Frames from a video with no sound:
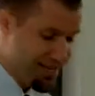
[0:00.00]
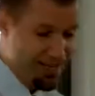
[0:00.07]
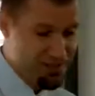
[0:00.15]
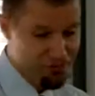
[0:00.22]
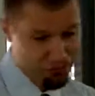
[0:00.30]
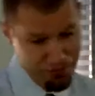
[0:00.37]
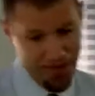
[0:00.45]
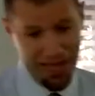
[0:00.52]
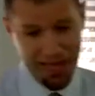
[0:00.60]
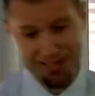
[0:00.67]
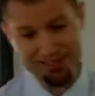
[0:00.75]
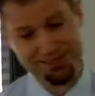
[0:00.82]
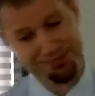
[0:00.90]
In
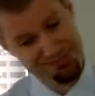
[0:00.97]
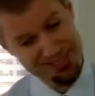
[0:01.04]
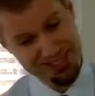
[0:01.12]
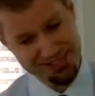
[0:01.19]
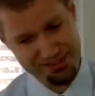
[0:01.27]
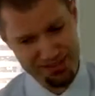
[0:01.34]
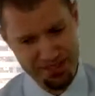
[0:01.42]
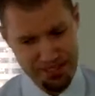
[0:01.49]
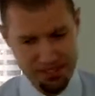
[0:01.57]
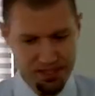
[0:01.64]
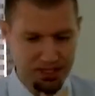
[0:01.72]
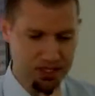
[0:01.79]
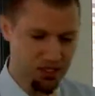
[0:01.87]
fact, here's the thing.
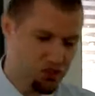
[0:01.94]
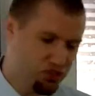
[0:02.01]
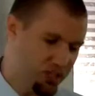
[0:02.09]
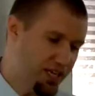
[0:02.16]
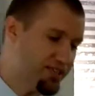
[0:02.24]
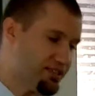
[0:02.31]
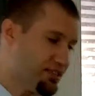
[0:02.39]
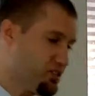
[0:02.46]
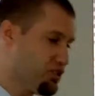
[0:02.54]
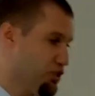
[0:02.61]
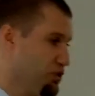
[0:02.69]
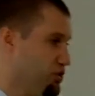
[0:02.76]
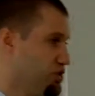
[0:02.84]

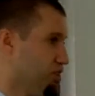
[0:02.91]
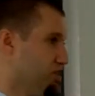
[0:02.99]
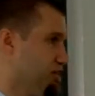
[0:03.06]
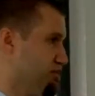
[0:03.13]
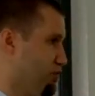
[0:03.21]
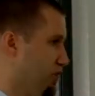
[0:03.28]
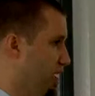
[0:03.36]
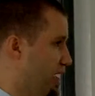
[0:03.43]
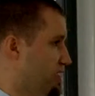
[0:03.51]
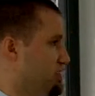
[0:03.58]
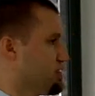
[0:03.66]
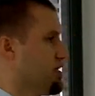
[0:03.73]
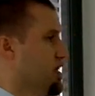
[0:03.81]
Jesus uses the
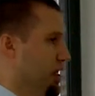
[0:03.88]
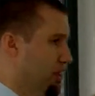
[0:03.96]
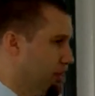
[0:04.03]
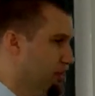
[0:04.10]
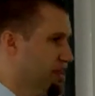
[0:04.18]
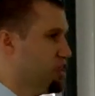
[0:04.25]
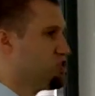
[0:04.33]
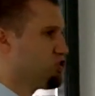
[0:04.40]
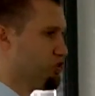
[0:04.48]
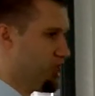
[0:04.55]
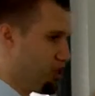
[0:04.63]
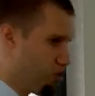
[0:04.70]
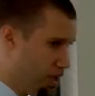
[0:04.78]
phrase, this
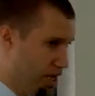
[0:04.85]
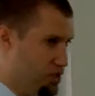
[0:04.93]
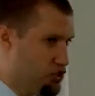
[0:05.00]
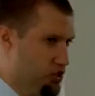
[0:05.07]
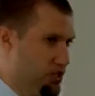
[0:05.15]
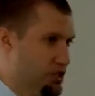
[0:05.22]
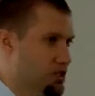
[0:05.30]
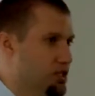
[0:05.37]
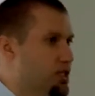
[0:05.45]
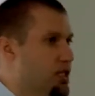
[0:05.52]
generation,